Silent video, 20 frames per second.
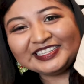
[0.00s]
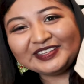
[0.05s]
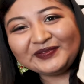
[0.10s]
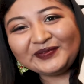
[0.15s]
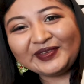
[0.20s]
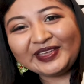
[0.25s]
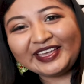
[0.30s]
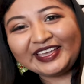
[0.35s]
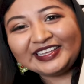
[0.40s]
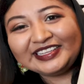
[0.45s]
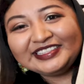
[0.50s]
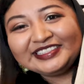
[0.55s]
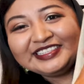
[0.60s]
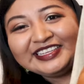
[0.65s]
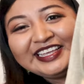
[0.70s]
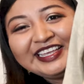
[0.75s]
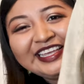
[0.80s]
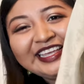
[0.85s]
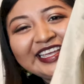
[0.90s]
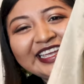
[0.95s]
the pants.
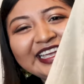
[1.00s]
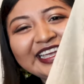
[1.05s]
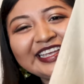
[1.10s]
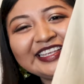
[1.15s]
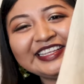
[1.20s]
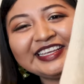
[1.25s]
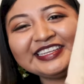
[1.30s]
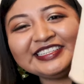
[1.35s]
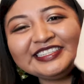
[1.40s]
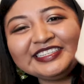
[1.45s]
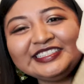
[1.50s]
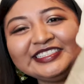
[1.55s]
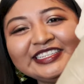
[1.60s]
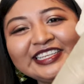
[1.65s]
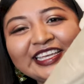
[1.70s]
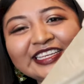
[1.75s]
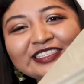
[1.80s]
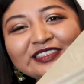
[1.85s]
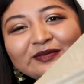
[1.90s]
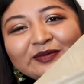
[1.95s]
And like I said, she
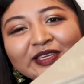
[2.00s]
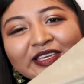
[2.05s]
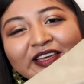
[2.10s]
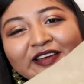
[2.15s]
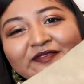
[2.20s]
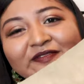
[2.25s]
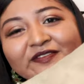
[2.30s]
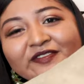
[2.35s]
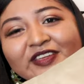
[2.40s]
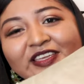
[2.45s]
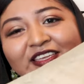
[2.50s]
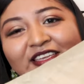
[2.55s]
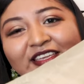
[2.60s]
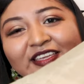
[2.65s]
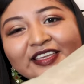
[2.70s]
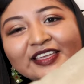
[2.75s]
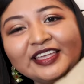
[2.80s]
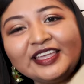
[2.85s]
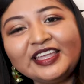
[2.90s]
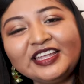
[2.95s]
likes to be
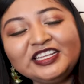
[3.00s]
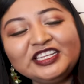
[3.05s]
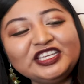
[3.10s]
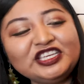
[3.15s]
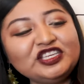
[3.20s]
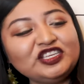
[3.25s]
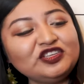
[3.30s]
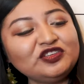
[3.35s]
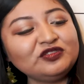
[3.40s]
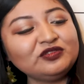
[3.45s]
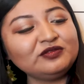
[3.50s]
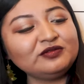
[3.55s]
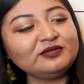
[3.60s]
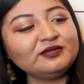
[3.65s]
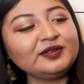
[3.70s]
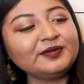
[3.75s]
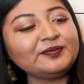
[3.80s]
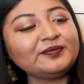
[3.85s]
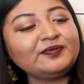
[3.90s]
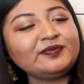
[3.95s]
comfy and cute.
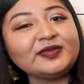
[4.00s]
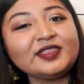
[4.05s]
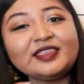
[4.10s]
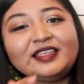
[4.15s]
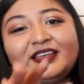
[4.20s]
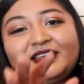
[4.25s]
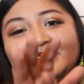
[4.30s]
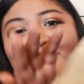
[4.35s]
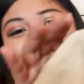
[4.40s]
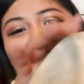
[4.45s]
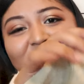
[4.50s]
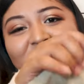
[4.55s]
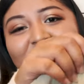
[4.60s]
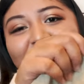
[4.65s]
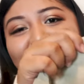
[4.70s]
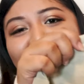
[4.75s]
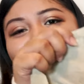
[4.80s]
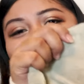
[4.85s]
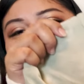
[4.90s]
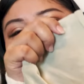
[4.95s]
Um, so
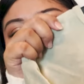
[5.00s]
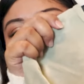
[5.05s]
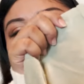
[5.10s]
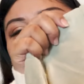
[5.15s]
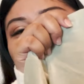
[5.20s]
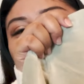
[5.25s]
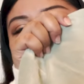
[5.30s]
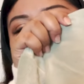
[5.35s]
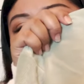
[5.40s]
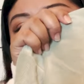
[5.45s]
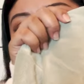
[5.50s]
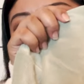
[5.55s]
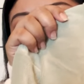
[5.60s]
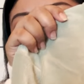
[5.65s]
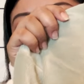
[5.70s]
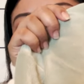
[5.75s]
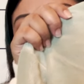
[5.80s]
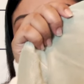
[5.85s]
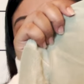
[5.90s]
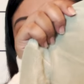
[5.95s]
I thought this set would be
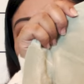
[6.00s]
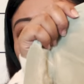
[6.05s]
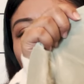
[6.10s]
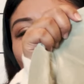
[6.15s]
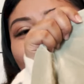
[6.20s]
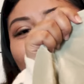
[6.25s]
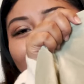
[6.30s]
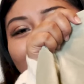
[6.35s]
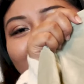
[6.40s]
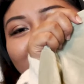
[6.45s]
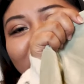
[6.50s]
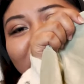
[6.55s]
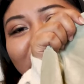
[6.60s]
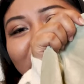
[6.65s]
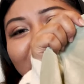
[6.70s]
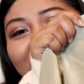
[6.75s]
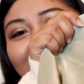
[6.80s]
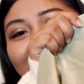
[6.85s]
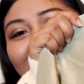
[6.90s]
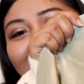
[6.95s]
nice for her.
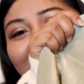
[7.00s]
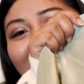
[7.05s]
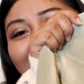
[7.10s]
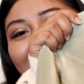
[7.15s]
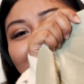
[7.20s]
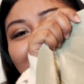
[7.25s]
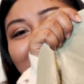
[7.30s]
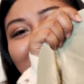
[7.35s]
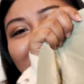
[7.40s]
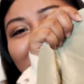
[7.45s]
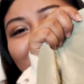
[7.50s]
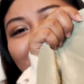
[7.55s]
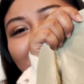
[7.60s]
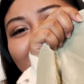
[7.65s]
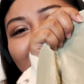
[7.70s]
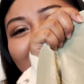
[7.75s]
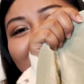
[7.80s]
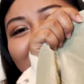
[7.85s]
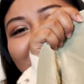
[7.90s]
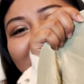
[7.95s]
Those little
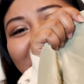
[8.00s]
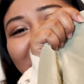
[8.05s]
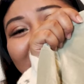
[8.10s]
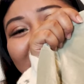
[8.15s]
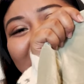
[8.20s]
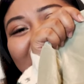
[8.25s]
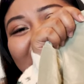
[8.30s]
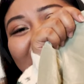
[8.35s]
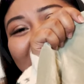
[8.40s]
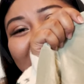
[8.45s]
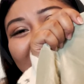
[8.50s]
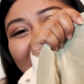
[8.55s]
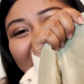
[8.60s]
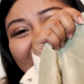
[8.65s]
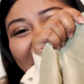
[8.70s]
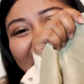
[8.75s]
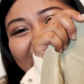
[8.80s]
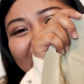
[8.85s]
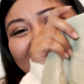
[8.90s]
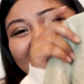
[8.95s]
pockery
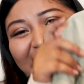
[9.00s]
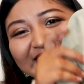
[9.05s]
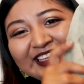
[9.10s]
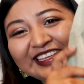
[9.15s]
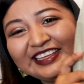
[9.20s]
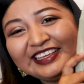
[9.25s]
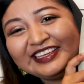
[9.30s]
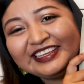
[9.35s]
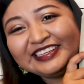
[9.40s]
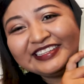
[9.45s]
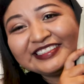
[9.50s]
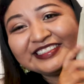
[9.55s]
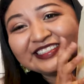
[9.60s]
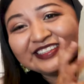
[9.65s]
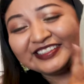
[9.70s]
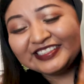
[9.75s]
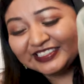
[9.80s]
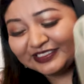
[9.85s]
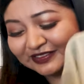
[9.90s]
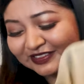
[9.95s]
thing.
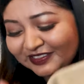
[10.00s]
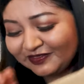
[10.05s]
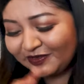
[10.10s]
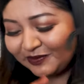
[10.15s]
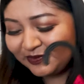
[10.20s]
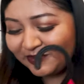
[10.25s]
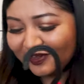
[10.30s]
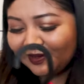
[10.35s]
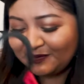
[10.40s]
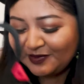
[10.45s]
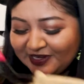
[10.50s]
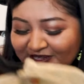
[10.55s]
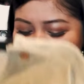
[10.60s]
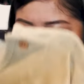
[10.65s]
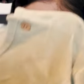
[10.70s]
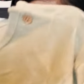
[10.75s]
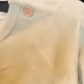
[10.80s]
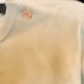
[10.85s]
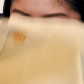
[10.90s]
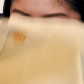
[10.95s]
so this one's from Walmart.